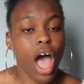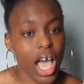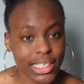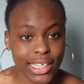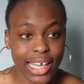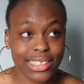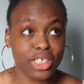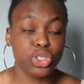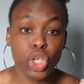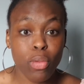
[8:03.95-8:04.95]
I
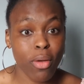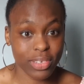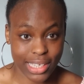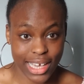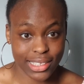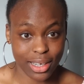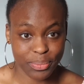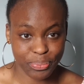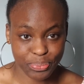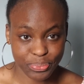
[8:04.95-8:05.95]
selected 2 months later,
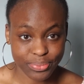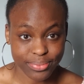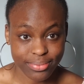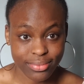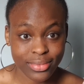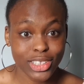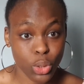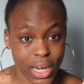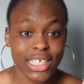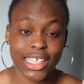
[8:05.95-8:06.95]

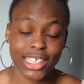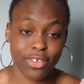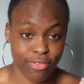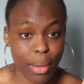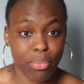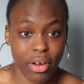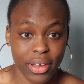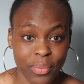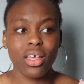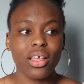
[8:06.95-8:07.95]
26th of
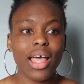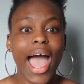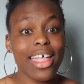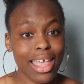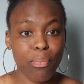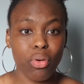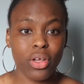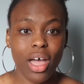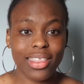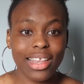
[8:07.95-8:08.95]
February. At that
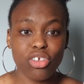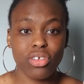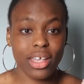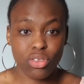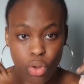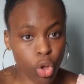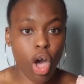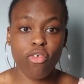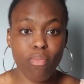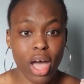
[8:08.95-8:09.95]
point, I'd literally took
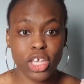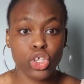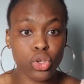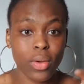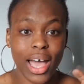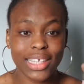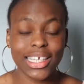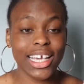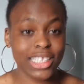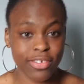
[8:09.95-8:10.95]
off my
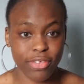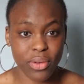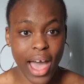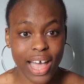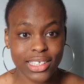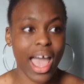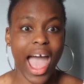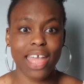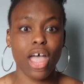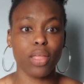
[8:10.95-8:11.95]
Ucas interview hat
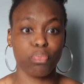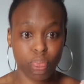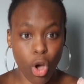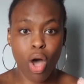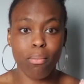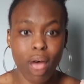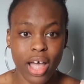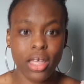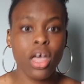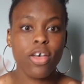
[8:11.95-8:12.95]
and I put on
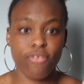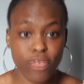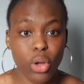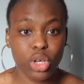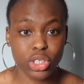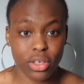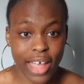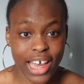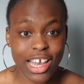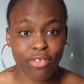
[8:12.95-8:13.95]
my focus
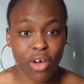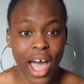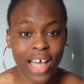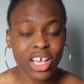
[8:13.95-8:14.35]
on A-level hat.